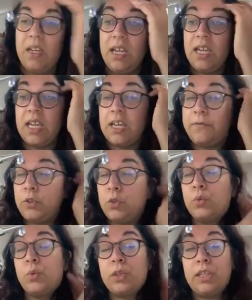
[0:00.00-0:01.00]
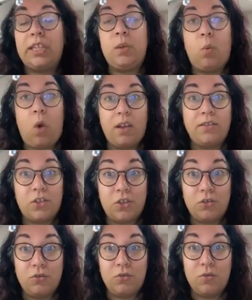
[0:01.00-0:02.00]
If you really want
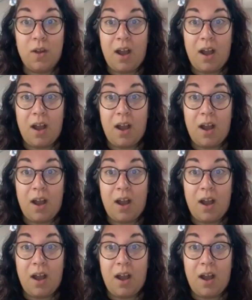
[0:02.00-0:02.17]
to